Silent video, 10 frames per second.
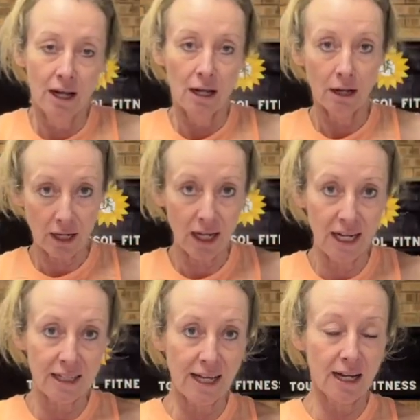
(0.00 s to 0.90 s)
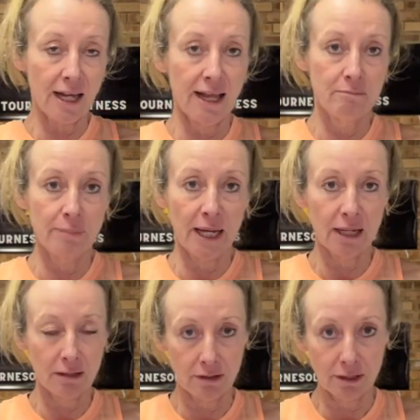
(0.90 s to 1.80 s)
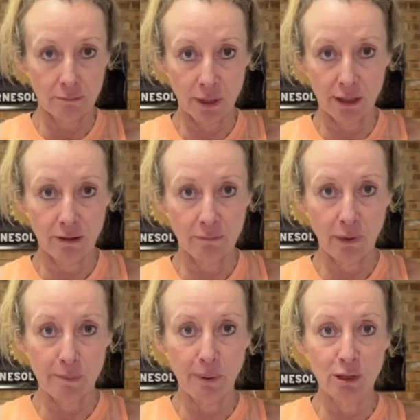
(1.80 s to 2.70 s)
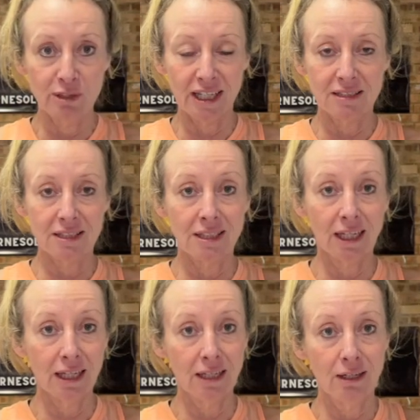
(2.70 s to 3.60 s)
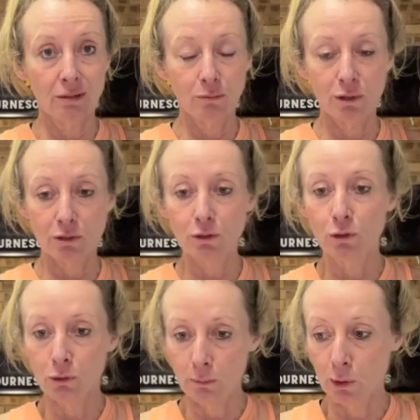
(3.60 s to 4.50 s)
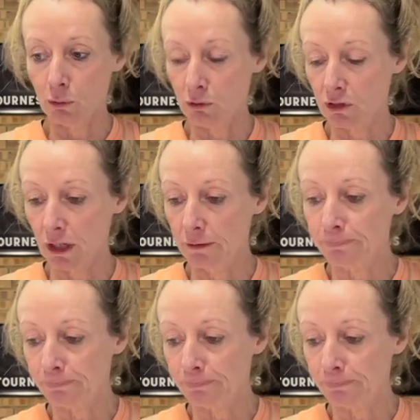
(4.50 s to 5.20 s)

Luckily, that came back that my bone density was normal. So